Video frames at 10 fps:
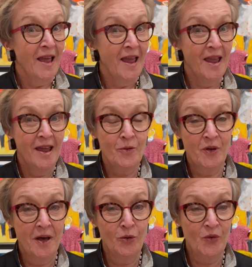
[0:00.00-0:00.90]
And we
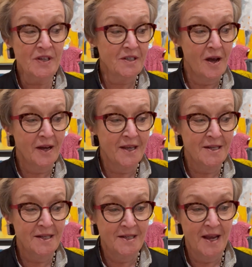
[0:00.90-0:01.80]
got a restock in
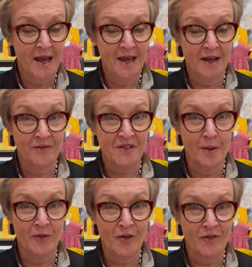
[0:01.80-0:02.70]
today of some
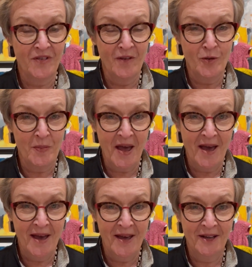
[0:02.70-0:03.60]
of our favorite
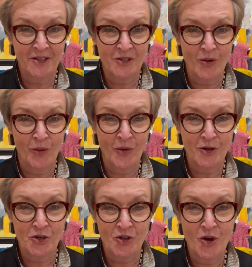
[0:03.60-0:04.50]
bags. So I want to
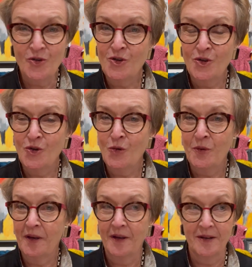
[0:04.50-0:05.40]
show you
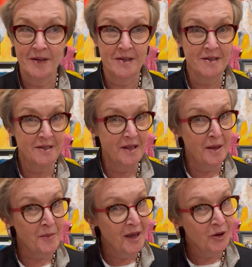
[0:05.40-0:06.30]
because they
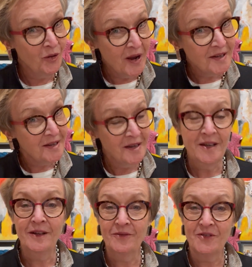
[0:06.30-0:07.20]
make great
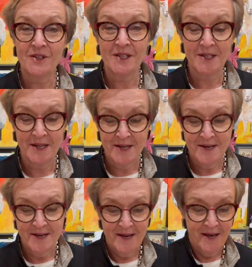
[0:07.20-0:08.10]
gifts.
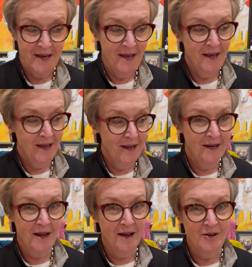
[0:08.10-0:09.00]
And
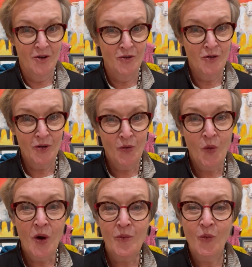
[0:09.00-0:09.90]
I know you're going to
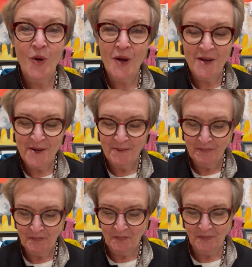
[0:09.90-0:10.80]
want one.
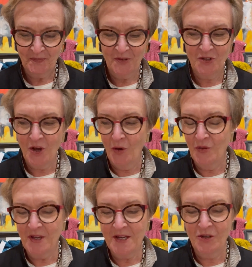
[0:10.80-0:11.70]
So
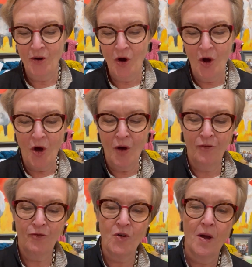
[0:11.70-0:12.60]
these are all
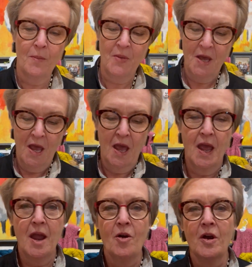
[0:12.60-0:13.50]
from
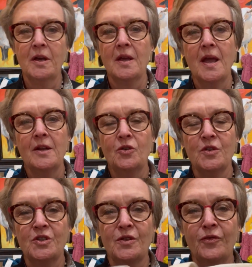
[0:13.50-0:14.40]
Eric and
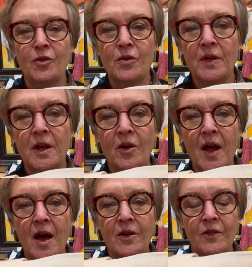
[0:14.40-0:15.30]
Christopher. They are
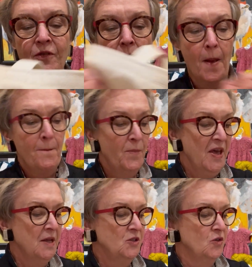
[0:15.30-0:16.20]
out of
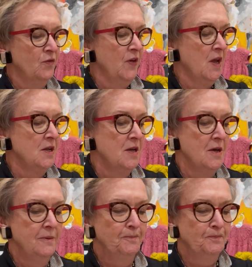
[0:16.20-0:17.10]

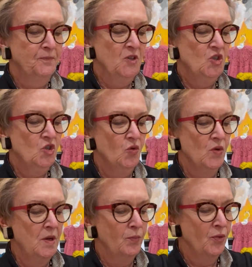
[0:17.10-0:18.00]
Pennsylvania,
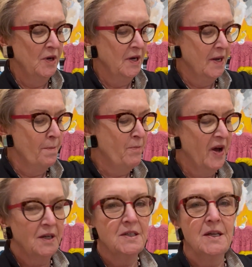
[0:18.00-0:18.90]
screen printed in
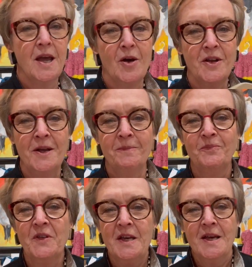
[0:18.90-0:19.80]
Bucks County.
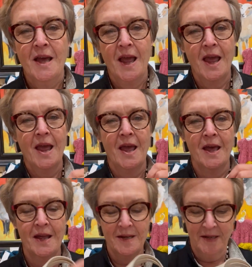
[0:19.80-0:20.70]

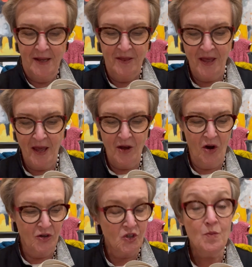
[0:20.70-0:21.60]
And they
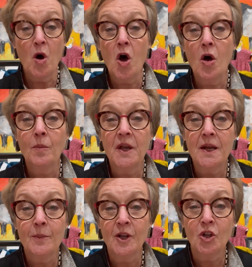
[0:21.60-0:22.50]
are small,
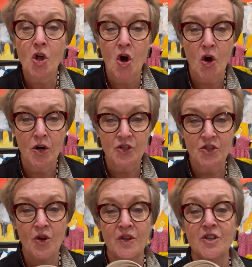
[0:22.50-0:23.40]
medium, and large.
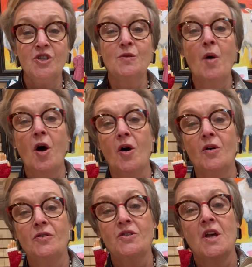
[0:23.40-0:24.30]
So these
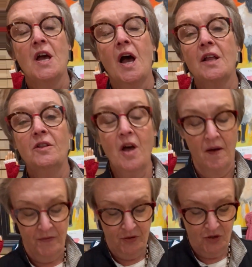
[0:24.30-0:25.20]
smalls, I
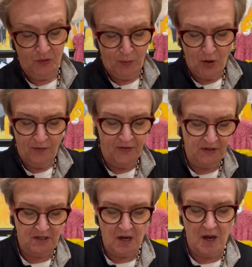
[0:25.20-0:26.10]
love. They're just perfect
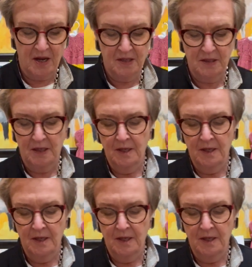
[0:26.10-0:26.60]
size.